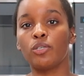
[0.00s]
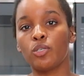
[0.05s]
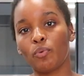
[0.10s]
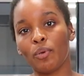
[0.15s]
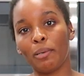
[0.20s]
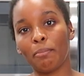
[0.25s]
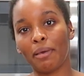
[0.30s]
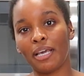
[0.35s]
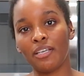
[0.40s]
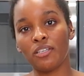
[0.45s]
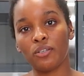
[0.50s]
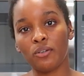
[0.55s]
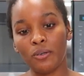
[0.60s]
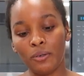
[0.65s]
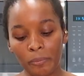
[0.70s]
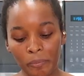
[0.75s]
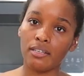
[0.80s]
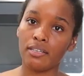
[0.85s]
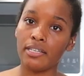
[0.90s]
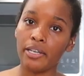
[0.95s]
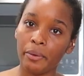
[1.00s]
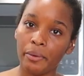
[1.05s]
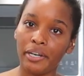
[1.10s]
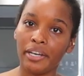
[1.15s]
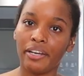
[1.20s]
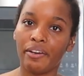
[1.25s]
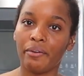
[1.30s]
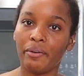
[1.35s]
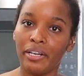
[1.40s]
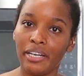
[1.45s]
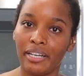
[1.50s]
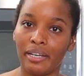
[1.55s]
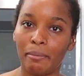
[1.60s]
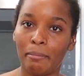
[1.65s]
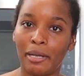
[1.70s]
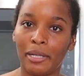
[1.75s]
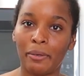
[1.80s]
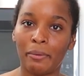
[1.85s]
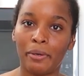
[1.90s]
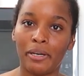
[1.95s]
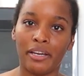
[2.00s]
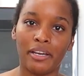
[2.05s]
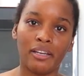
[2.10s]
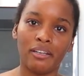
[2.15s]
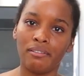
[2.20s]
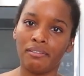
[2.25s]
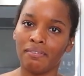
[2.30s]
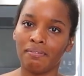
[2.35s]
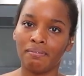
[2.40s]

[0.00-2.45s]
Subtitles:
Sweet Basil. The secret ingredient, by the way,